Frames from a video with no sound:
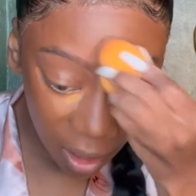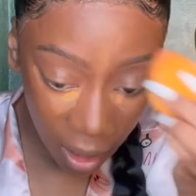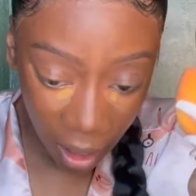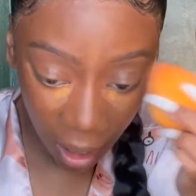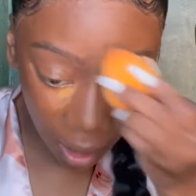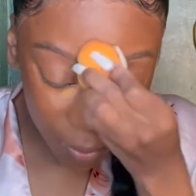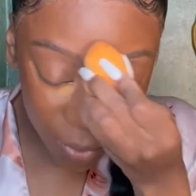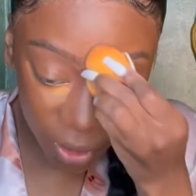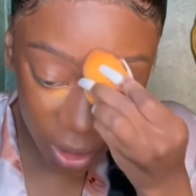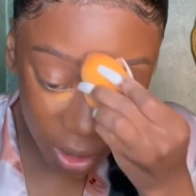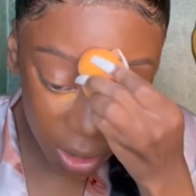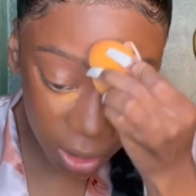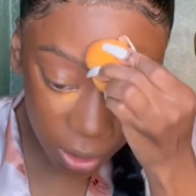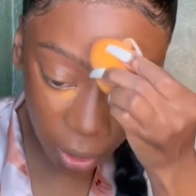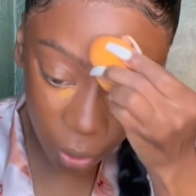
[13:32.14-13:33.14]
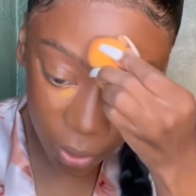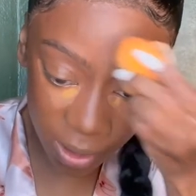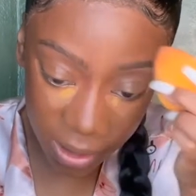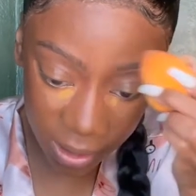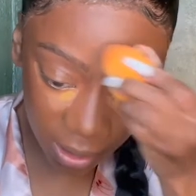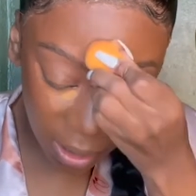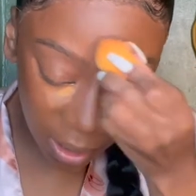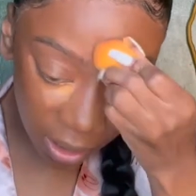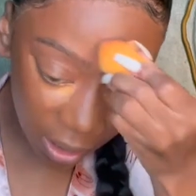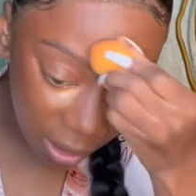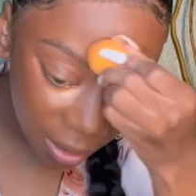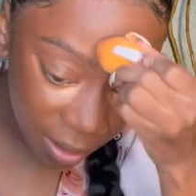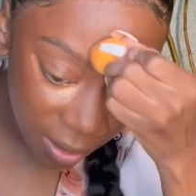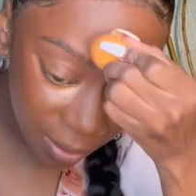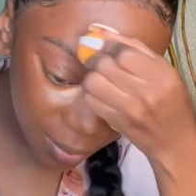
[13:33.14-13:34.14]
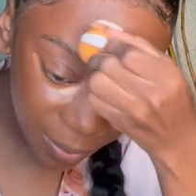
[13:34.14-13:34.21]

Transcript: I'm just so scared